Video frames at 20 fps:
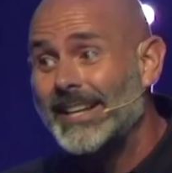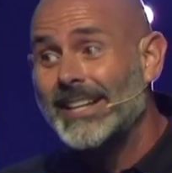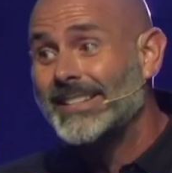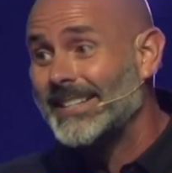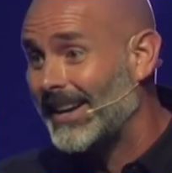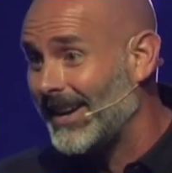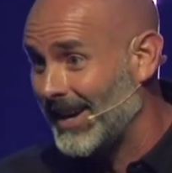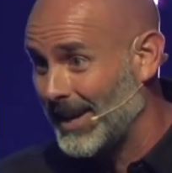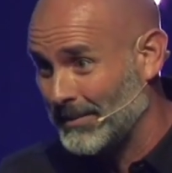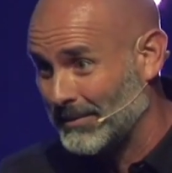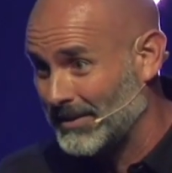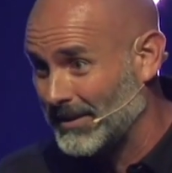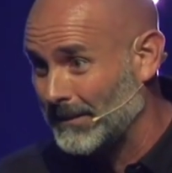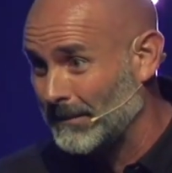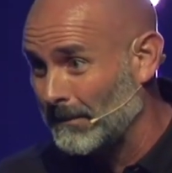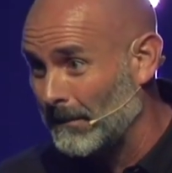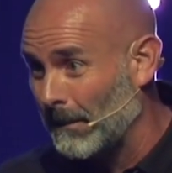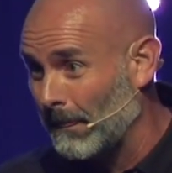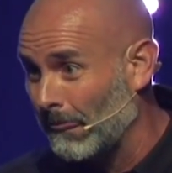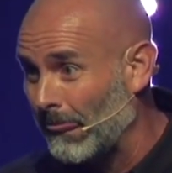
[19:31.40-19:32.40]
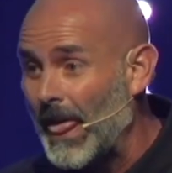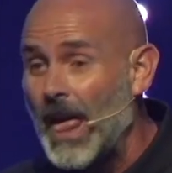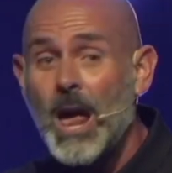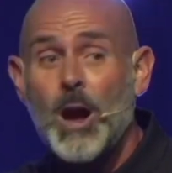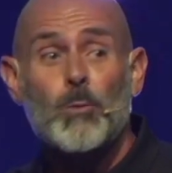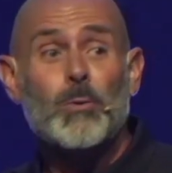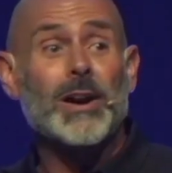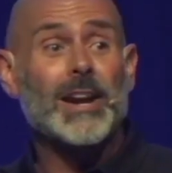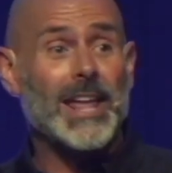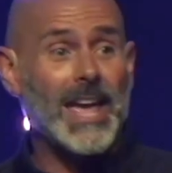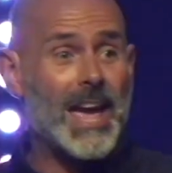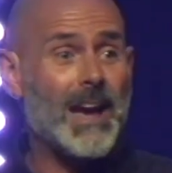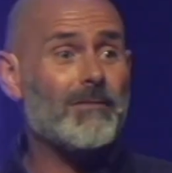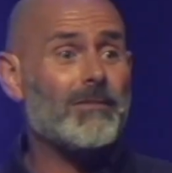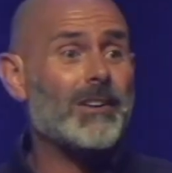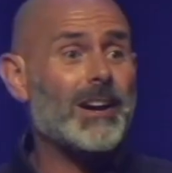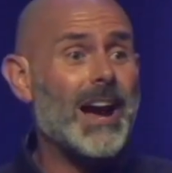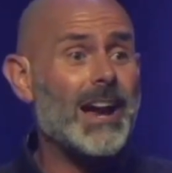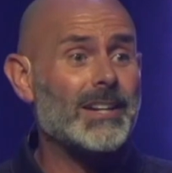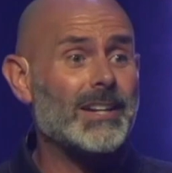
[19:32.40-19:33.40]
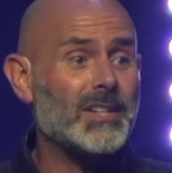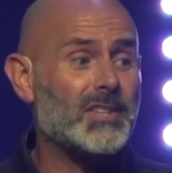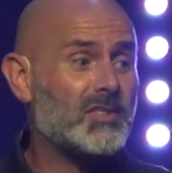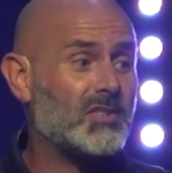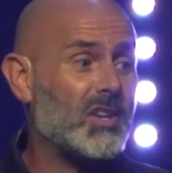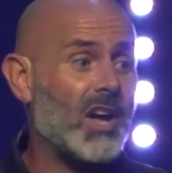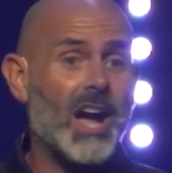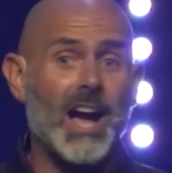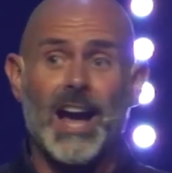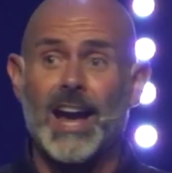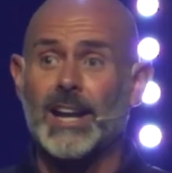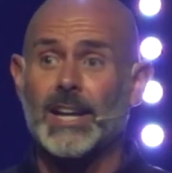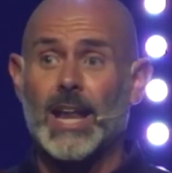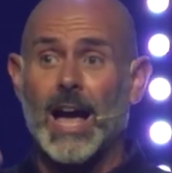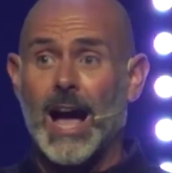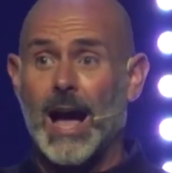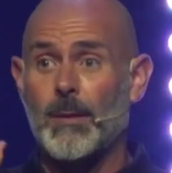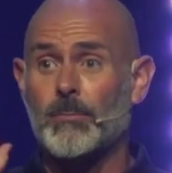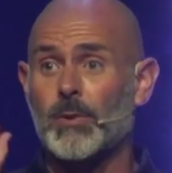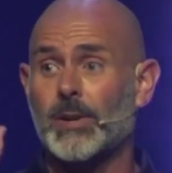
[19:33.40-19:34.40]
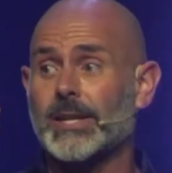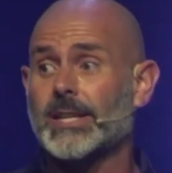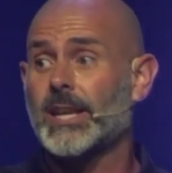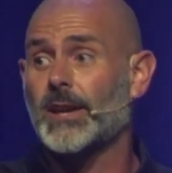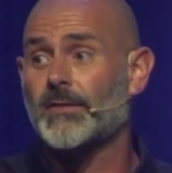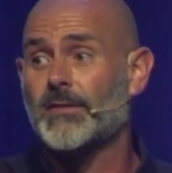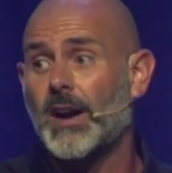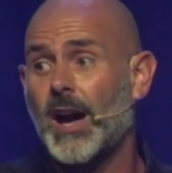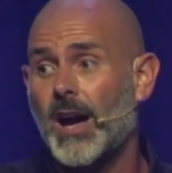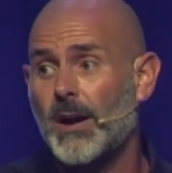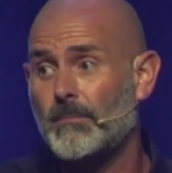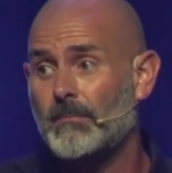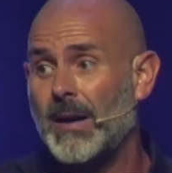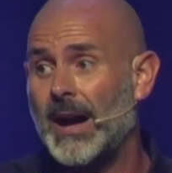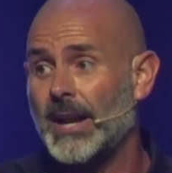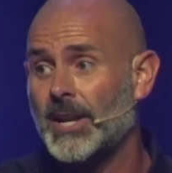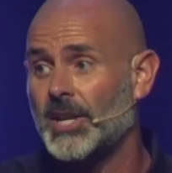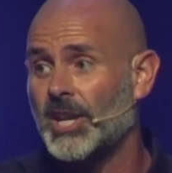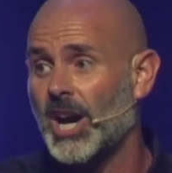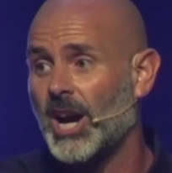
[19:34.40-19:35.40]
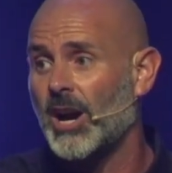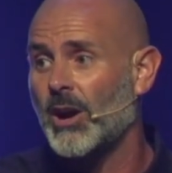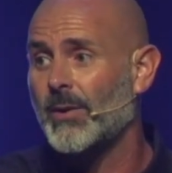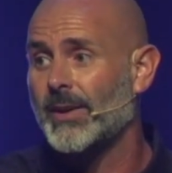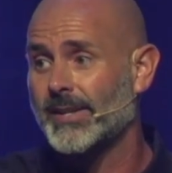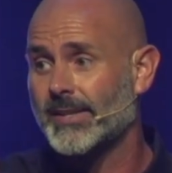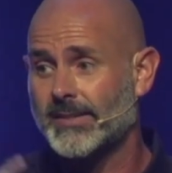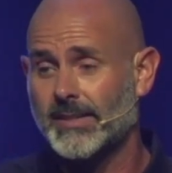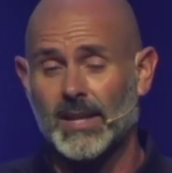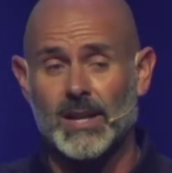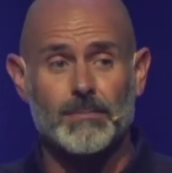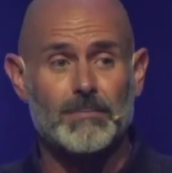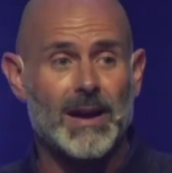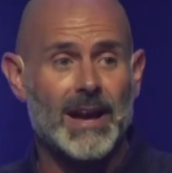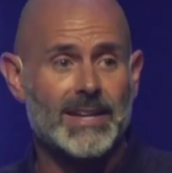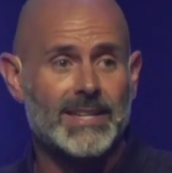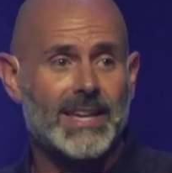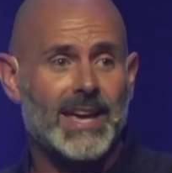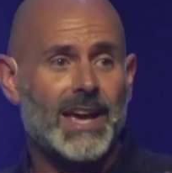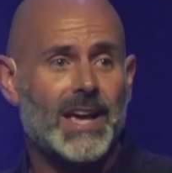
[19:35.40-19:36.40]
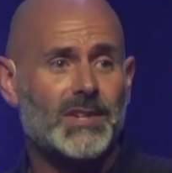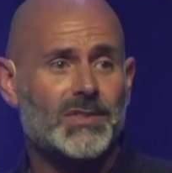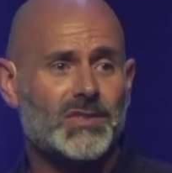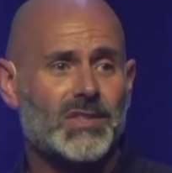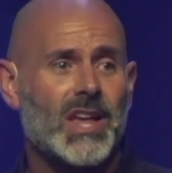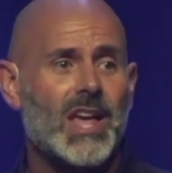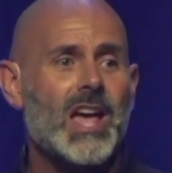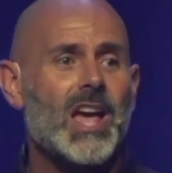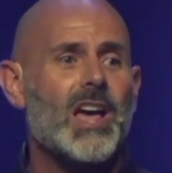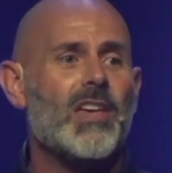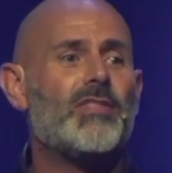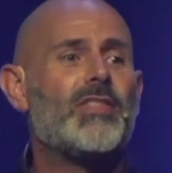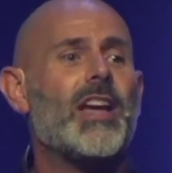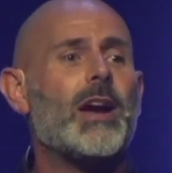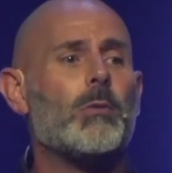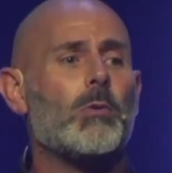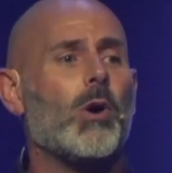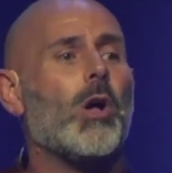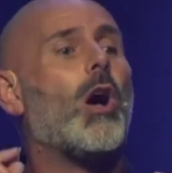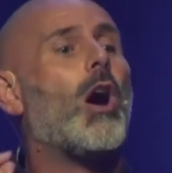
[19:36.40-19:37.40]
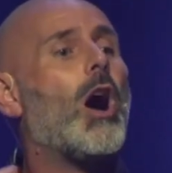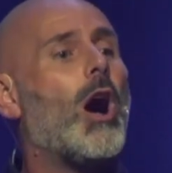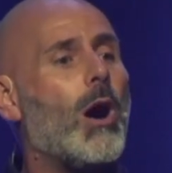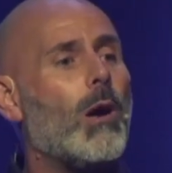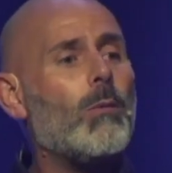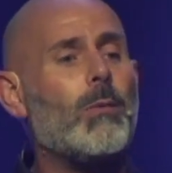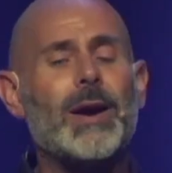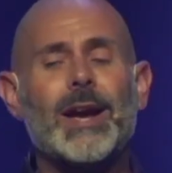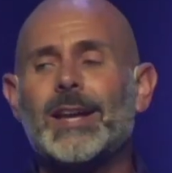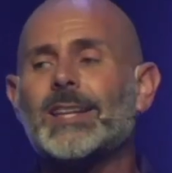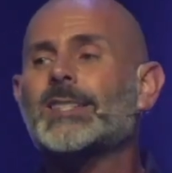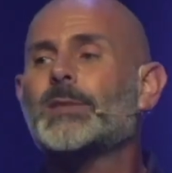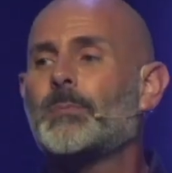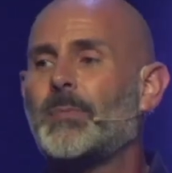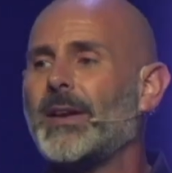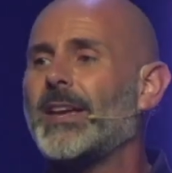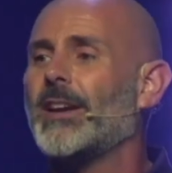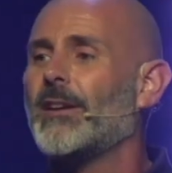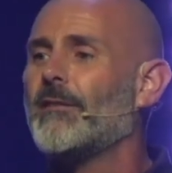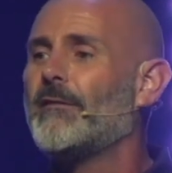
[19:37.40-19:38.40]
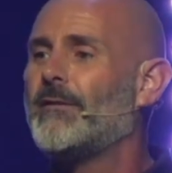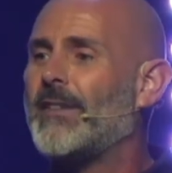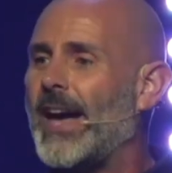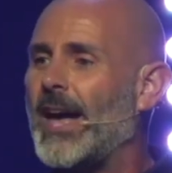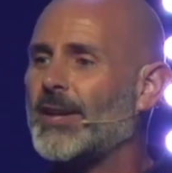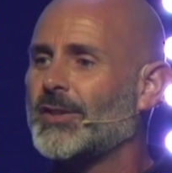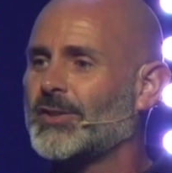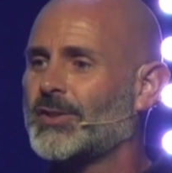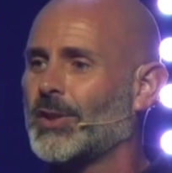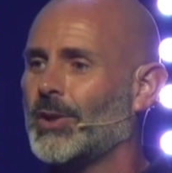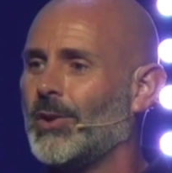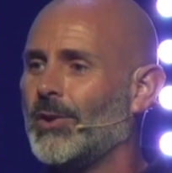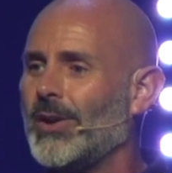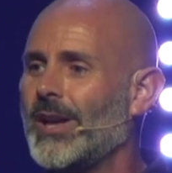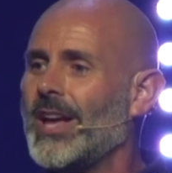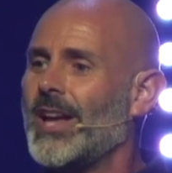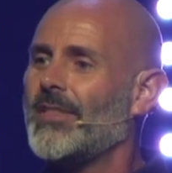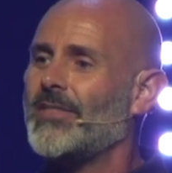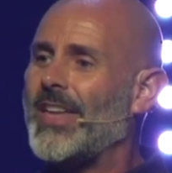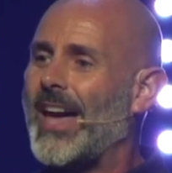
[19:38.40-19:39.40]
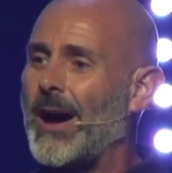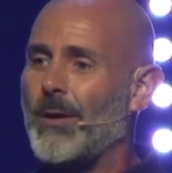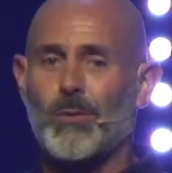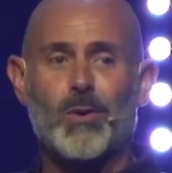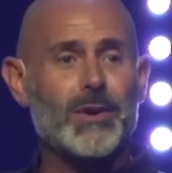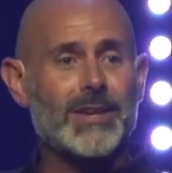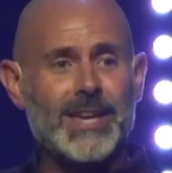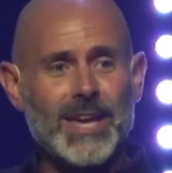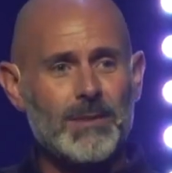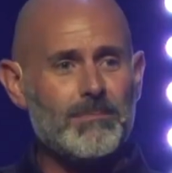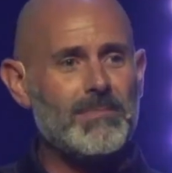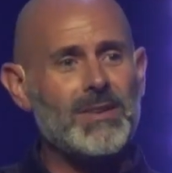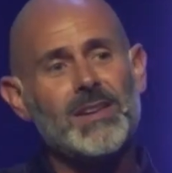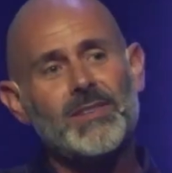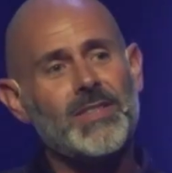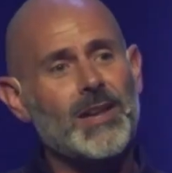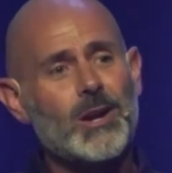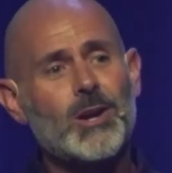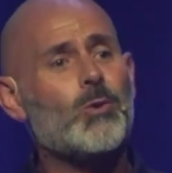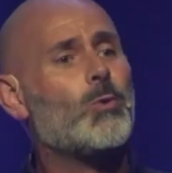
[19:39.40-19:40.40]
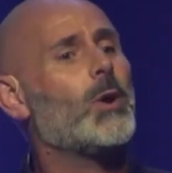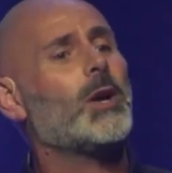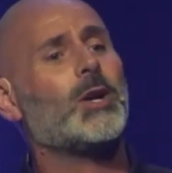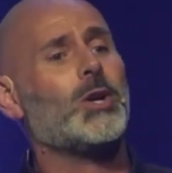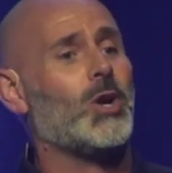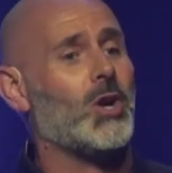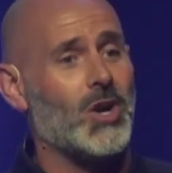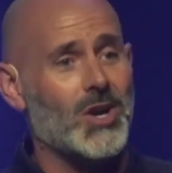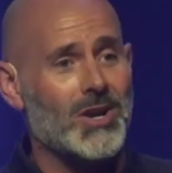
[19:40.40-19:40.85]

times. Whenever I decide I'm going to give God my no instead of my yes, there will always be a vessel that will get me there quicker.